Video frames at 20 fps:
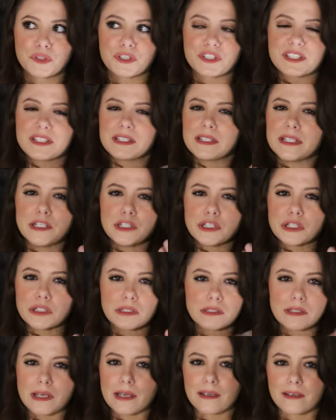
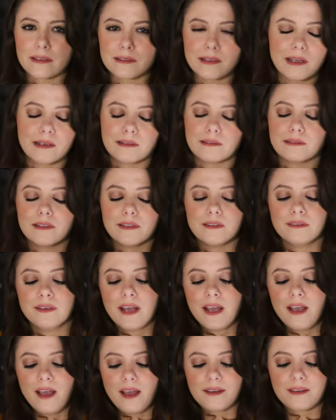prestigious, I guess. I don't know.
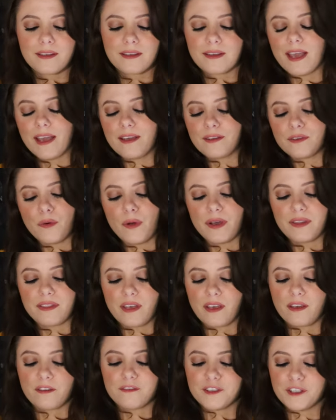Can't quite
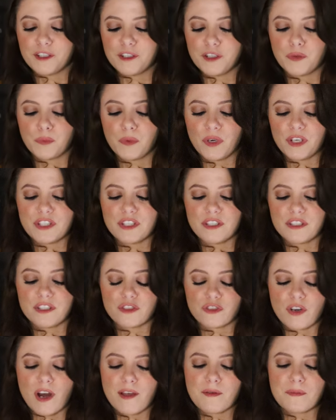think of a good word to
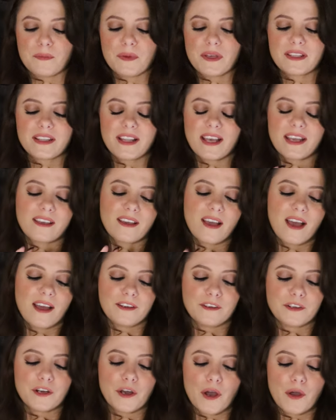describe it, but, like, I
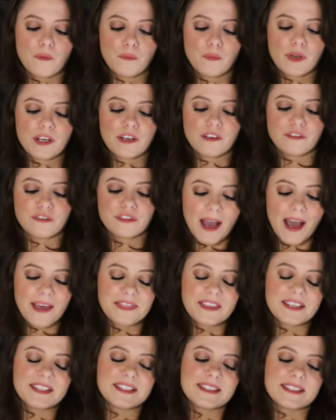don't know, I would have
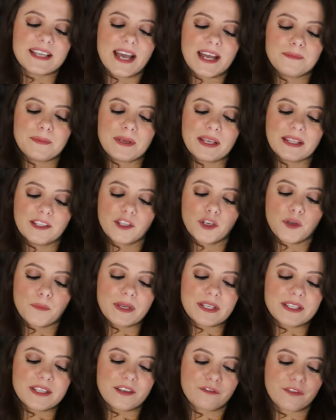had the design be a little
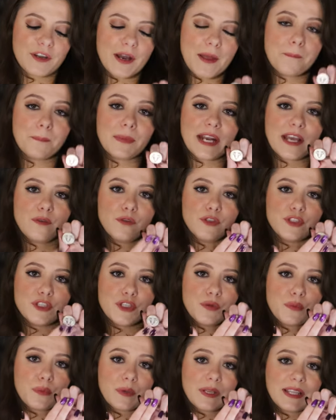bit different, but I
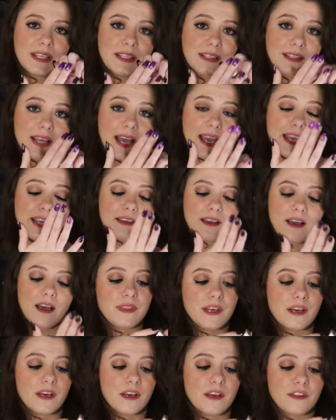do really like
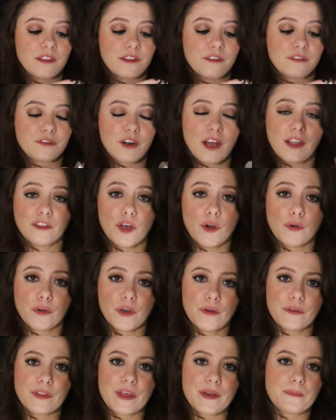the front
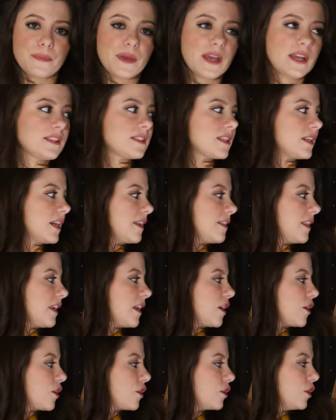logo they picked, and I
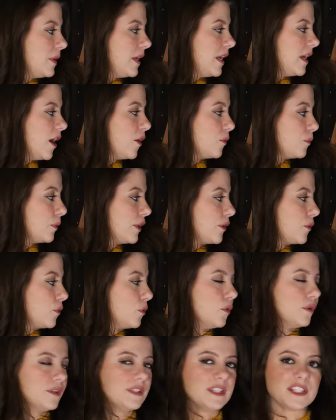think it could be a really
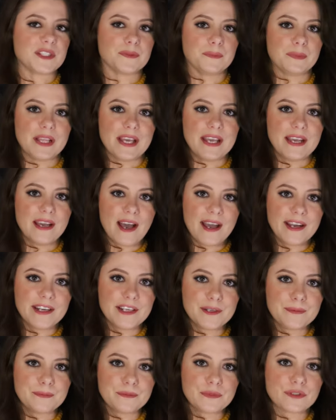cool display
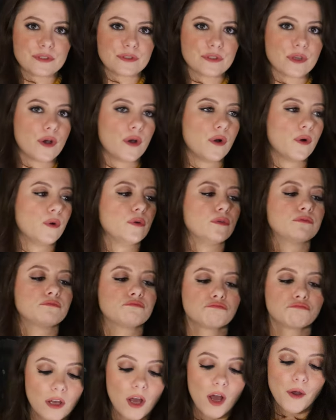item, so.
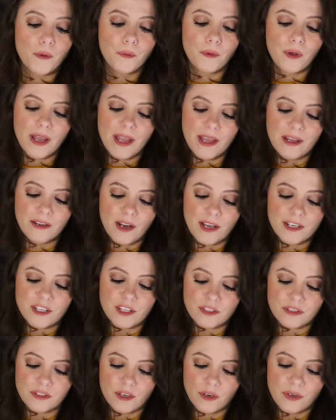Oh, and I
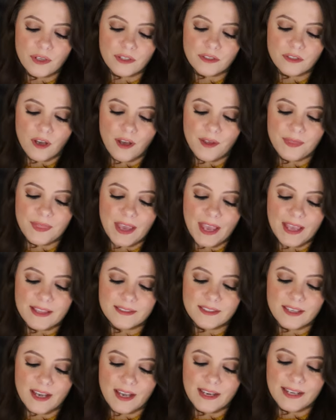just noticed on the
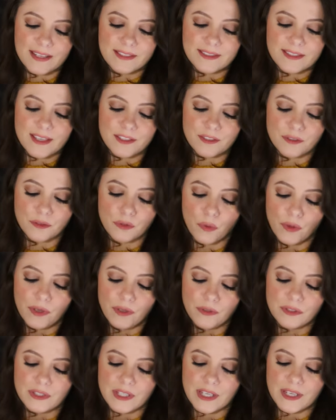inside it says
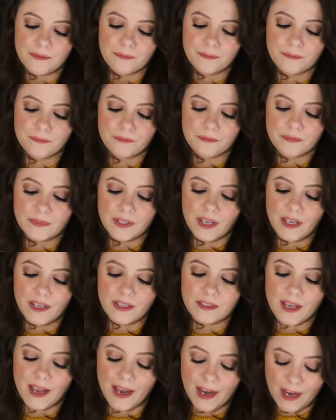loyalty.
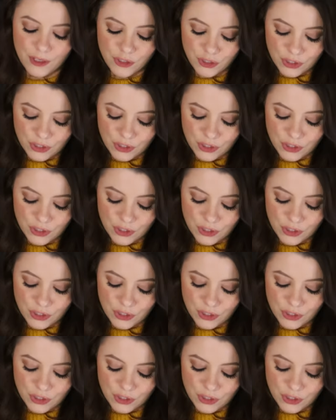Nice. I